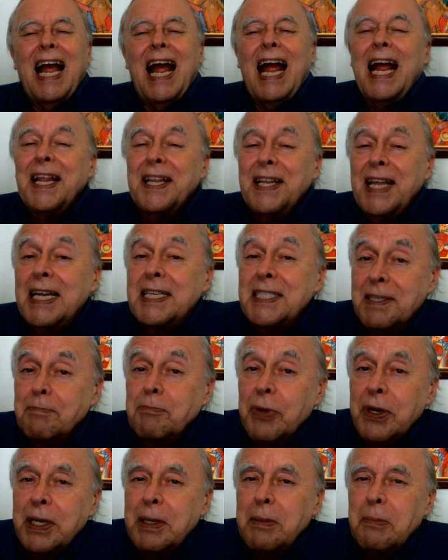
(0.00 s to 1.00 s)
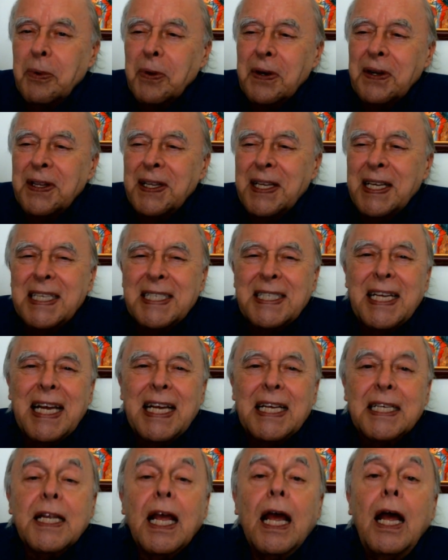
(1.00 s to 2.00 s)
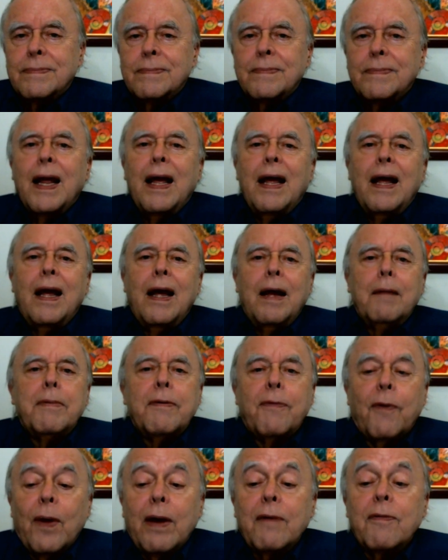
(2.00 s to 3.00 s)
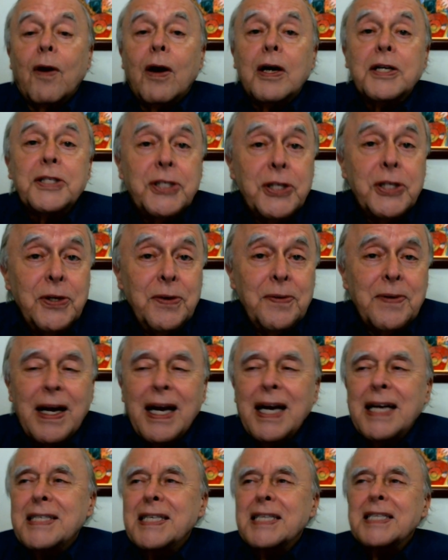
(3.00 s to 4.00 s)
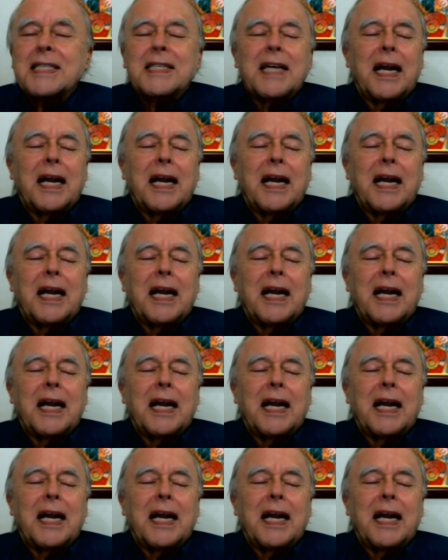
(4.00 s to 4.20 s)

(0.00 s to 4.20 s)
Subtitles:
and that's pretty important these days. Before I've lost you, I just